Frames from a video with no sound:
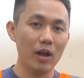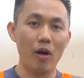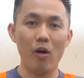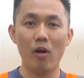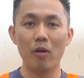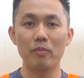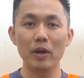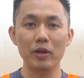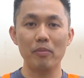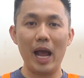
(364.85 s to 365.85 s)
or
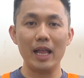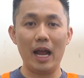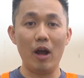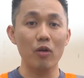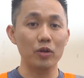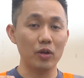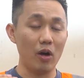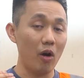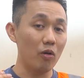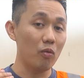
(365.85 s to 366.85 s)
build your pallet at own, your
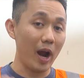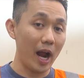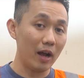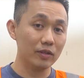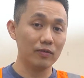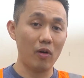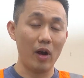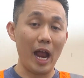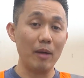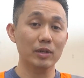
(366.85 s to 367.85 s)
own warehouse
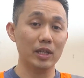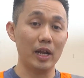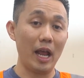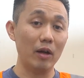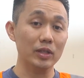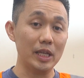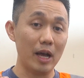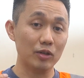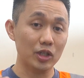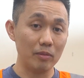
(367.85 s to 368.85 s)
for Amazon L T
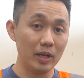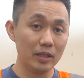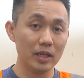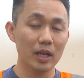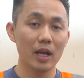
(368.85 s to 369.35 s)
L shipment.